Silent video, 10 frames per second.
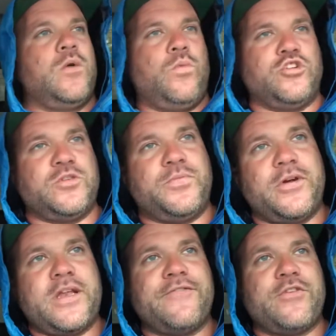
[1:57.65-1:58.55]
what you
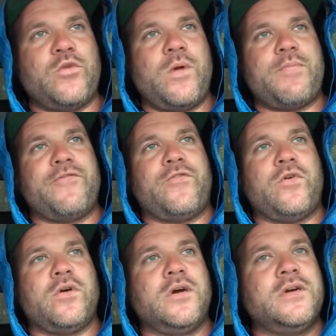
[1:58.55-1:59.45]
put in for the week
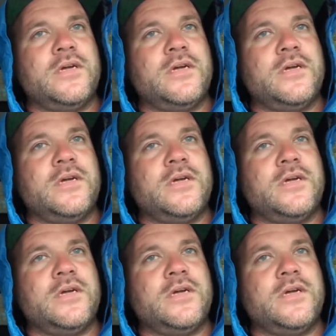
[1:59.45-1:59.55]
before.